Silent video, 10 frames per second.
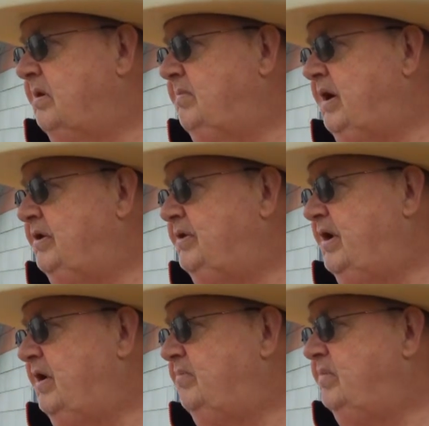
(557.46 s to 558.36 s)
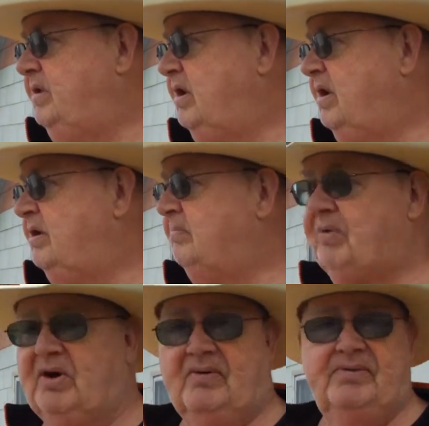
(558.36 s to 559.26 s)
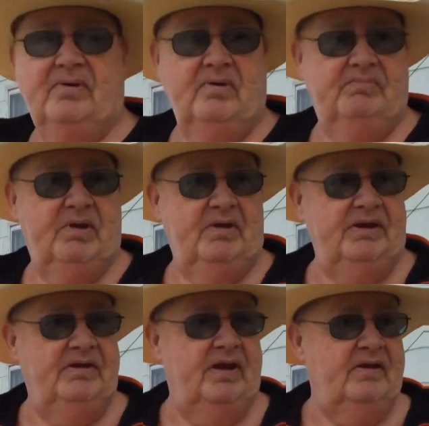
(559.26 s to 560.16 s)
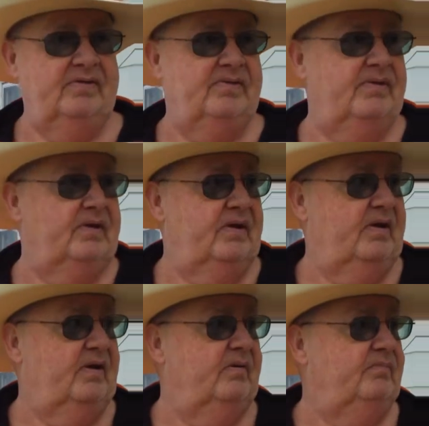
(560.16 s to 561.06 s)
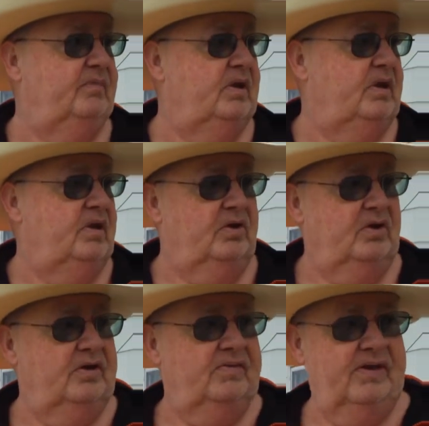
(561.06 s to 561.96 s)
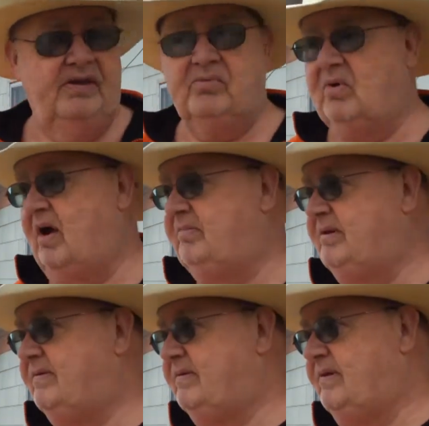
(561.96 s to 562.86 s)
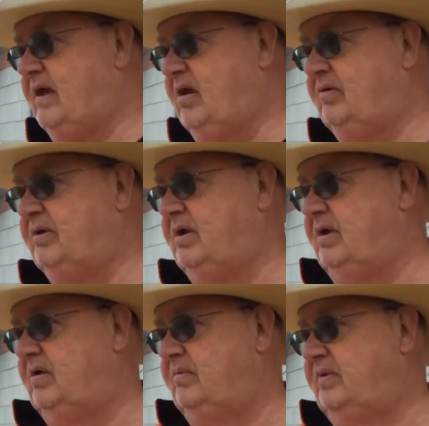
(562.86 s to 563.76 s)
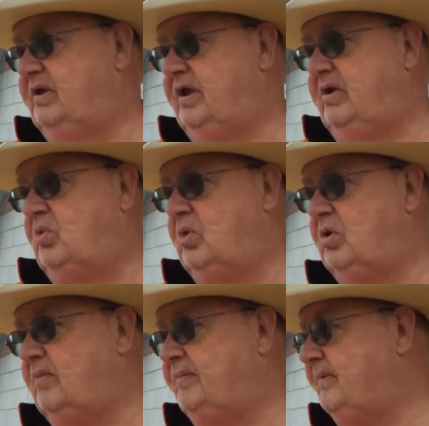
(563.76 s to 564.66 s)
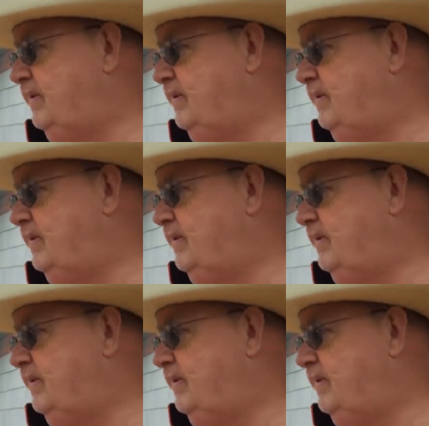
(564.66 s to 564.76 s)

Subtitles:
but yeah, the birds are building nests. Good to see the robins is out getting worms,